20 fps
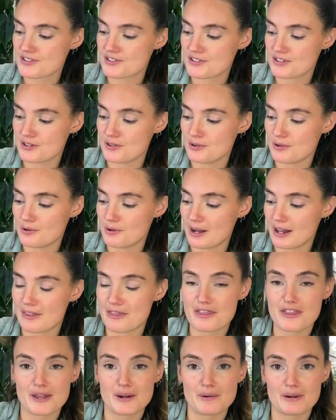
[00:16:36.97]
your
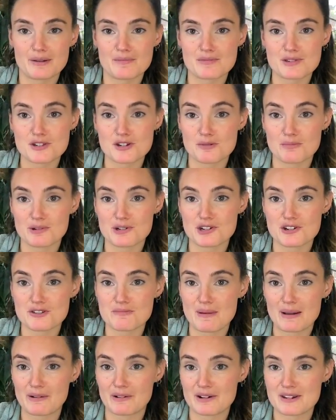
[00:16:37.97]
anthuriums to produce
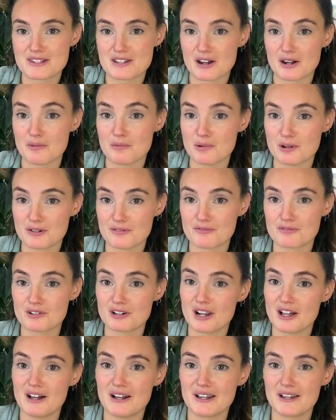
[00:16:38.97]
berries, I wouldn't
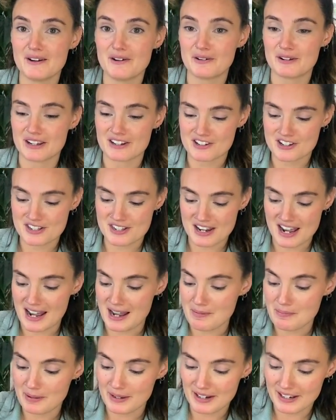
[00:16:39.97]
rely on it just
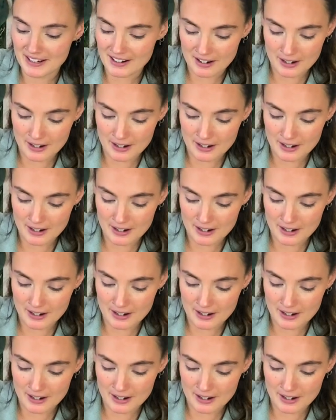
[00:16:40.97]
happening.